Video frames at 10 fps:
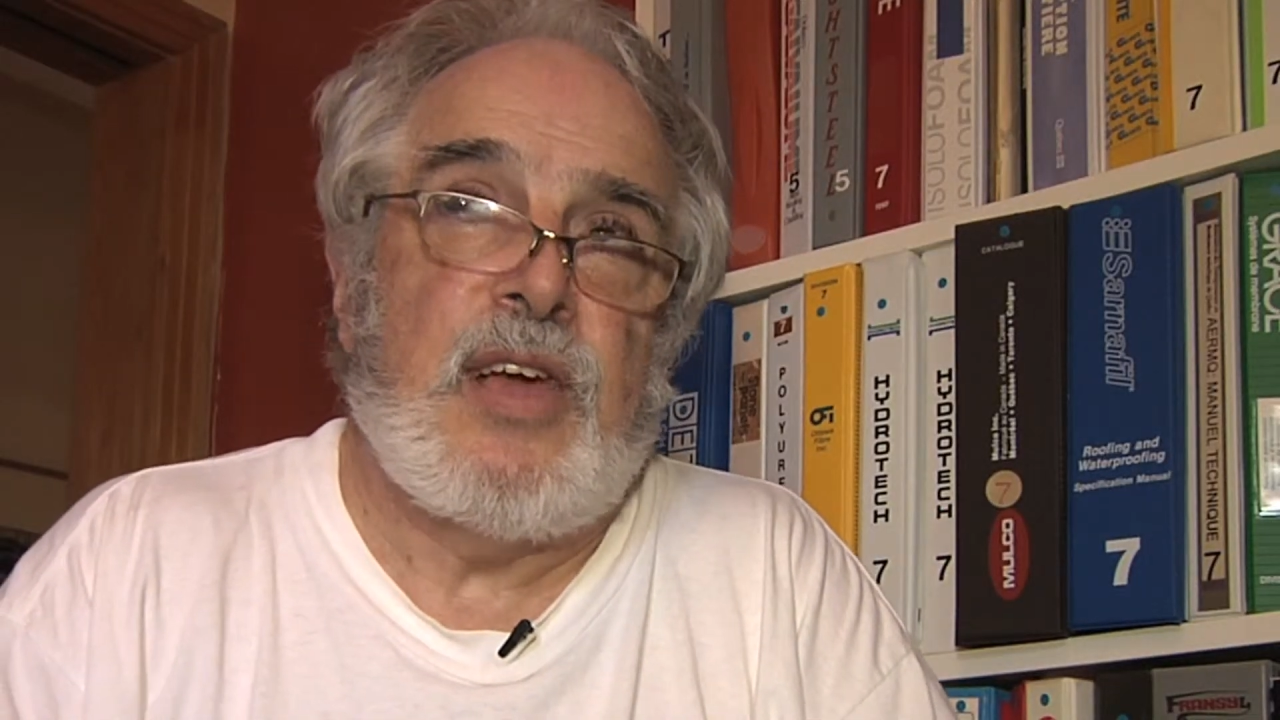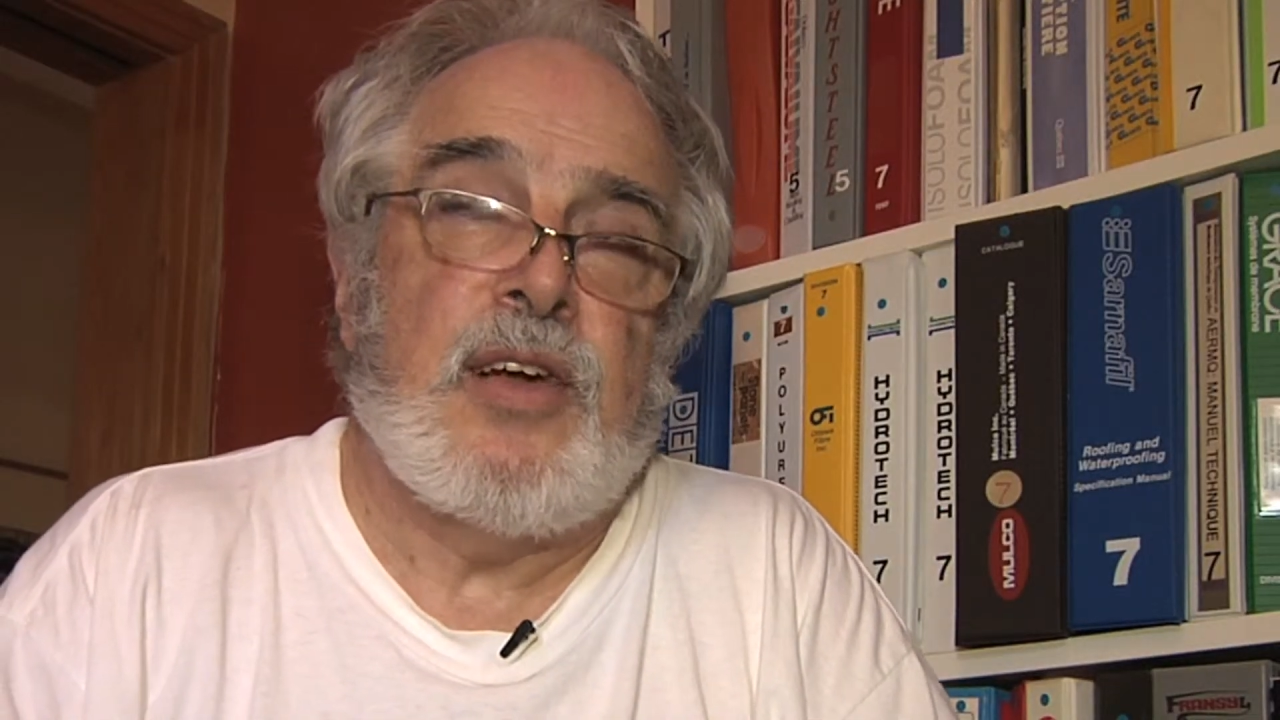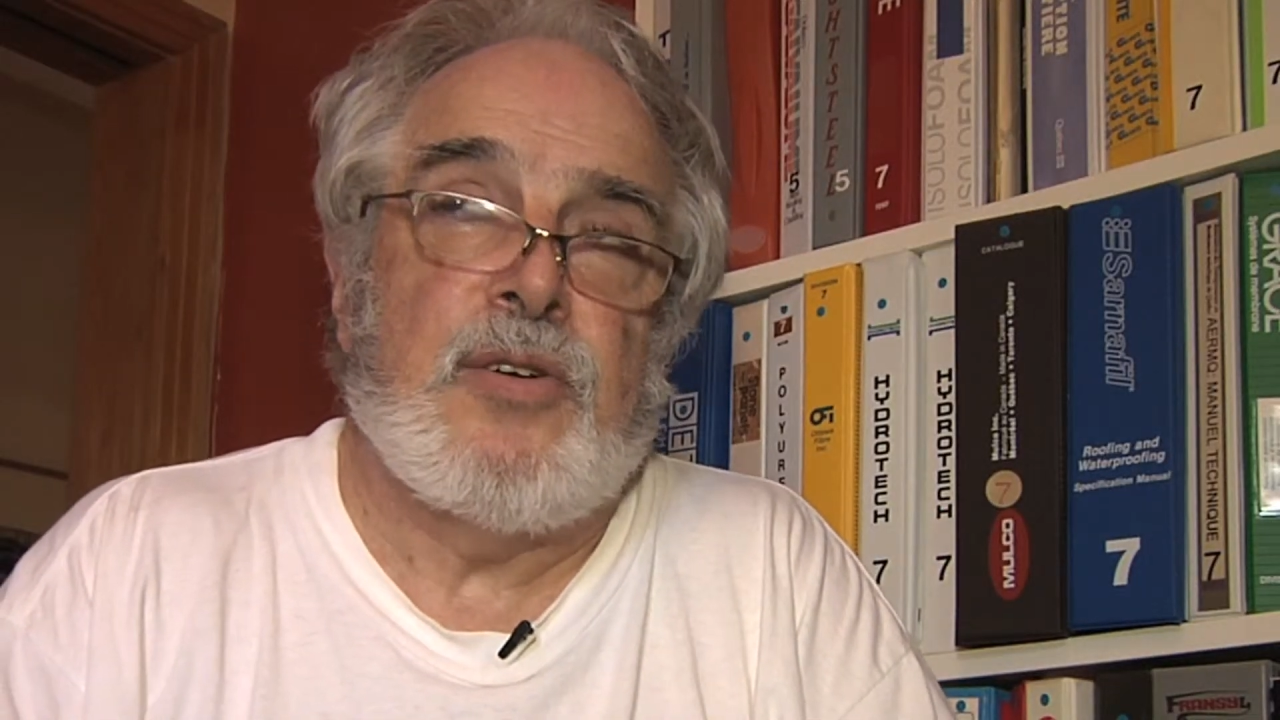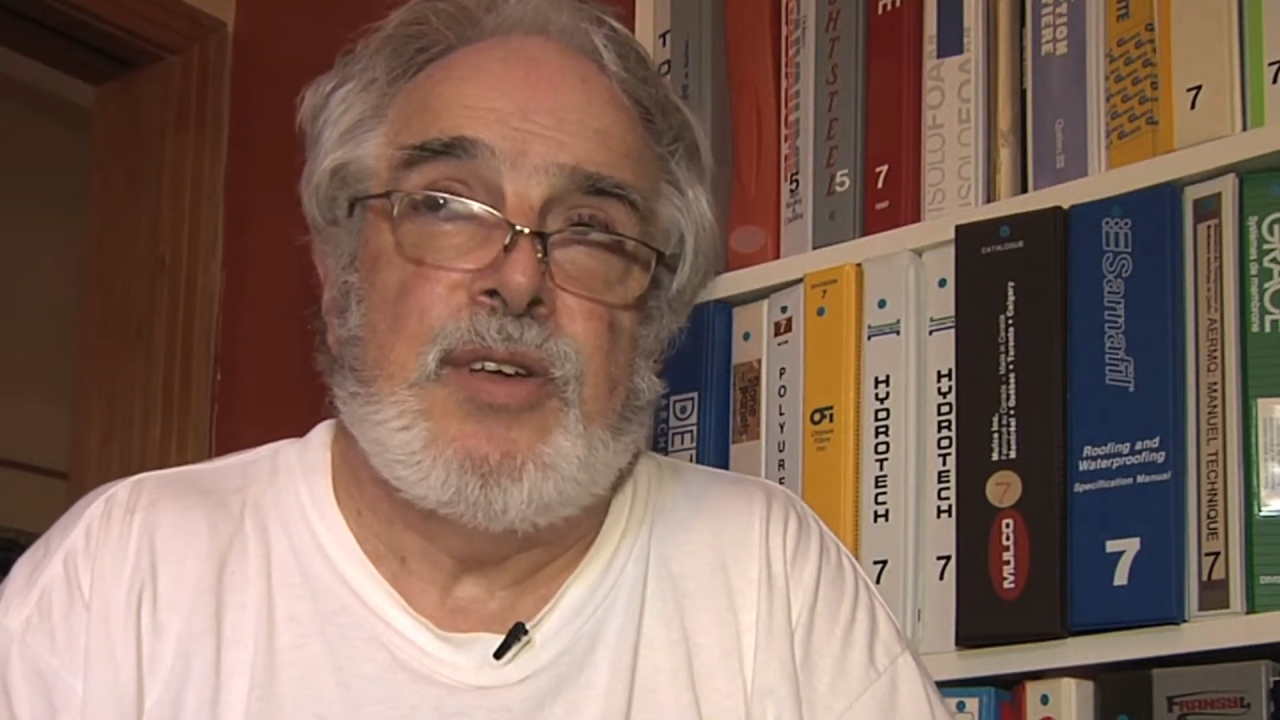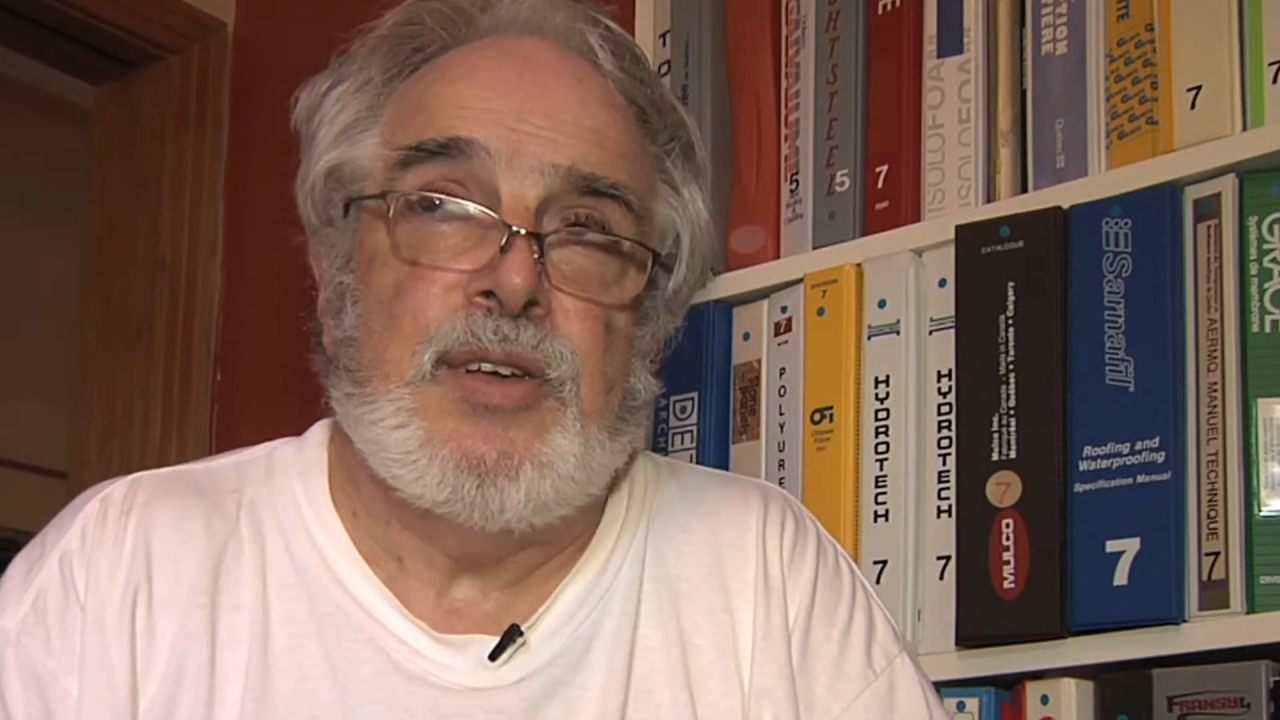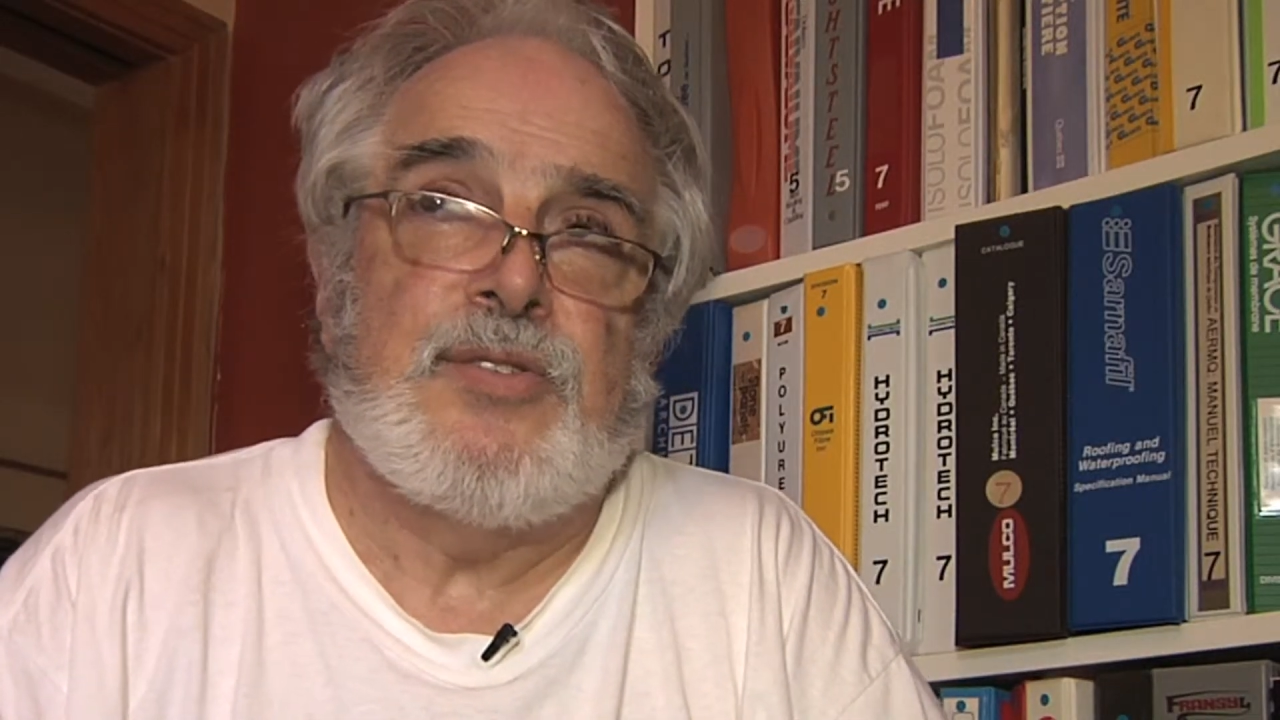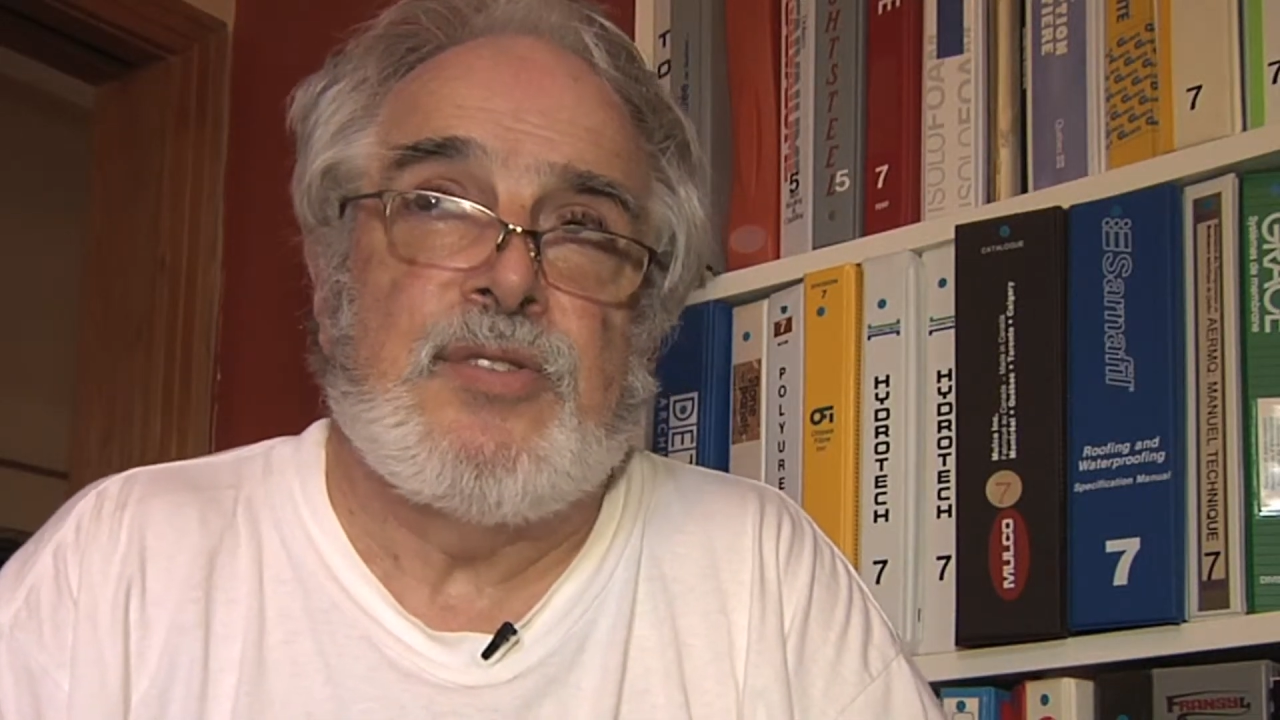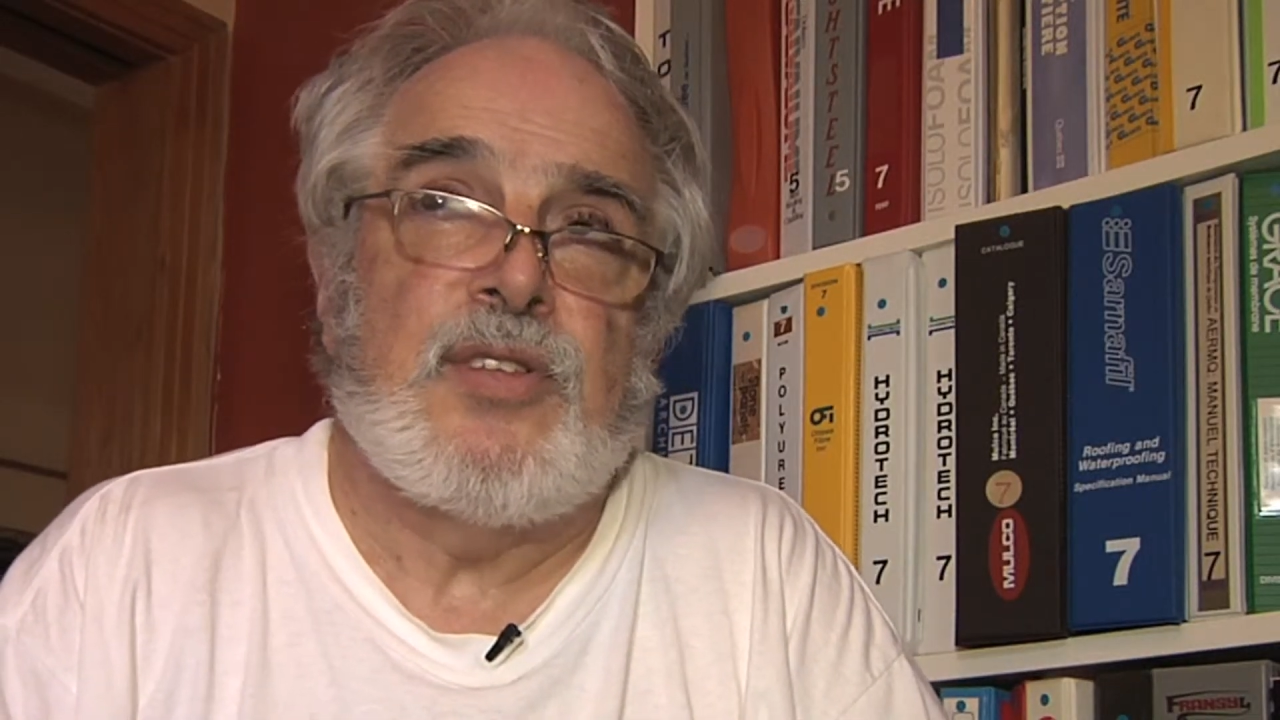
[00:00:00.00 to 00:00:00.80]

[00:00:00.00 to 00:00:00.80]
areas